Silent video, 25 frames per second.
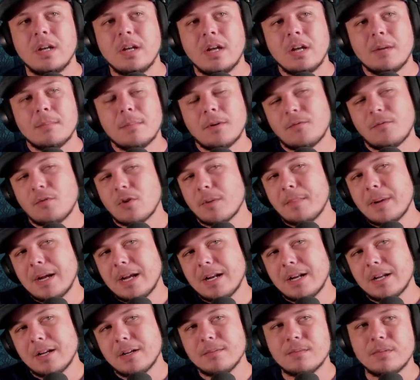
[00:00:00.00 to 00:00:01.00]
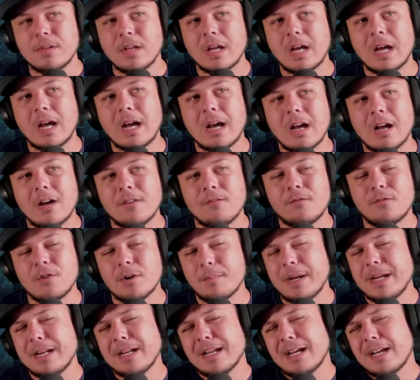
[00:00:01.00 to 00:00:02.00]
But for a beta, I
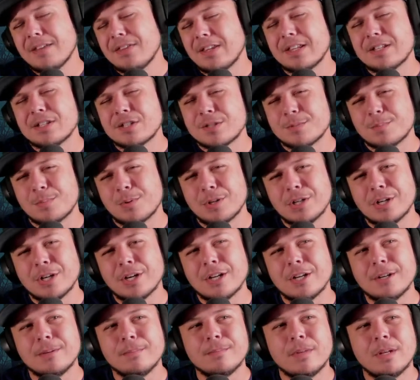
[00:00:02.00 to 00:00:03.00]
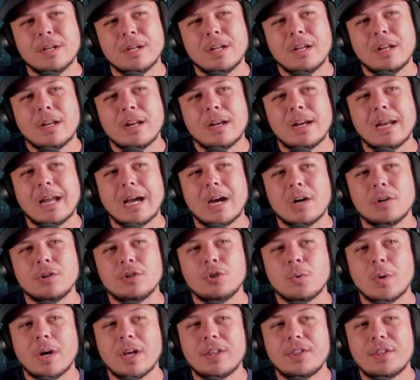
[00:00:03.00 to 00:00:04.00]
think this is pretty good. Now,
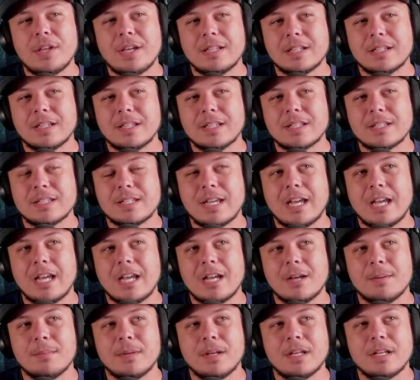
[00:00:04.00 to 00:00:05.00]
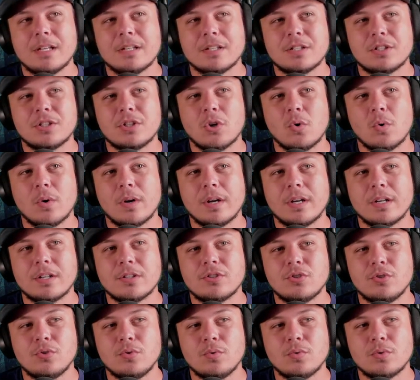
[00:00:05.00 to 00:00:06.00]
do I think that this game is going
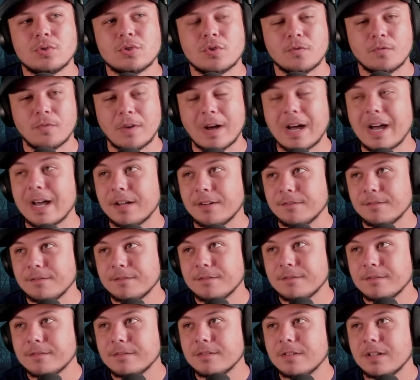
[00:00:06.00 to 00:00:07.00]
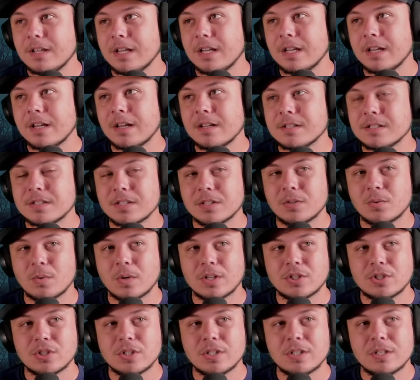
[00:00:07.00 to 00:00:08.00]
to survive? Is the
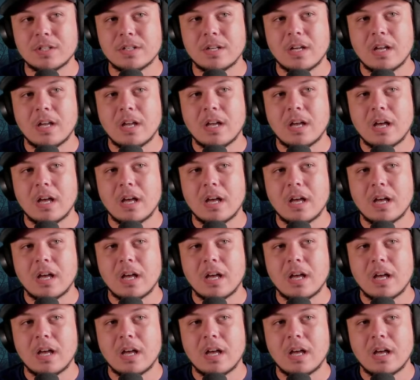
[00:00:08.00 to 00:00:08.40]
question.